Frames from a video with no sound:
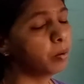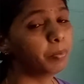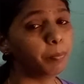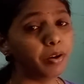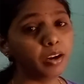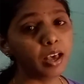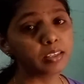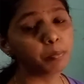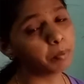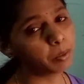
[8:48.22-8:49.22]
prepared as
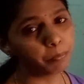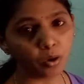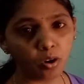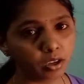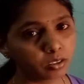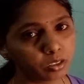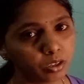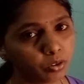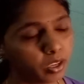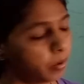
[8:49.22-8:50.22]
a byproduct.
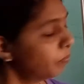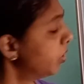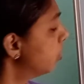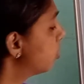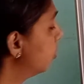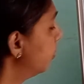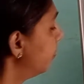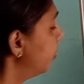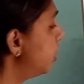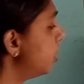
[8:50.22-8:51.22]
Okay. So
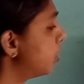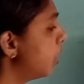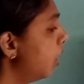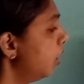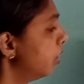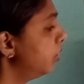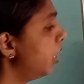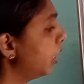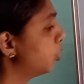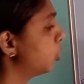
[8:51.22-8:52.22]
this is the
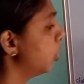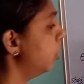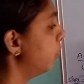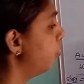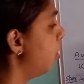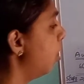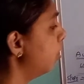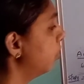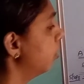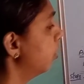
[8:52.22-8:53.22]
reaction for
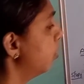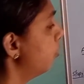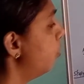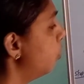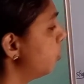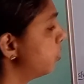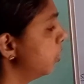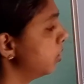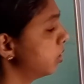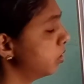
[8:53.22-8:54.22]

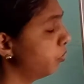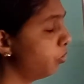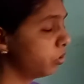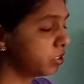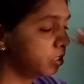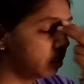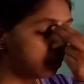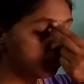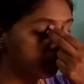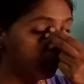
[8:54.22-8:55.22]
photosynthesis.
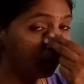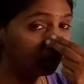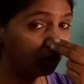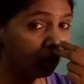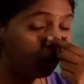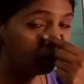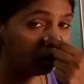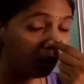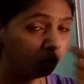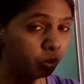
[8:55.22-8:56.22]
Photosynthesis reaction or
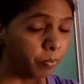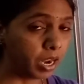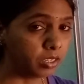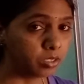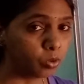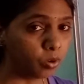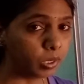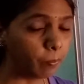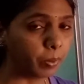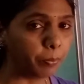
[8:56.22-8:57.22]
how the plant is going
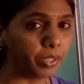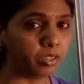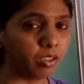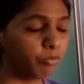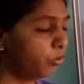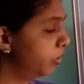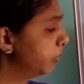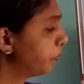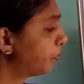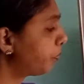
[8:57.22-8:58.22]
to prepare the food.
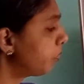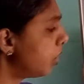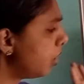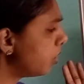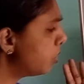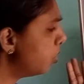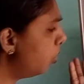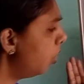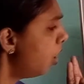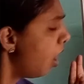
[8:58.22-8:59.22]

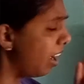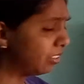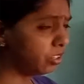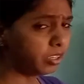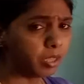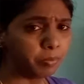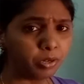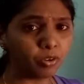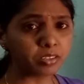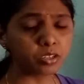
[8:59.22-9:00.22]
So at a time in one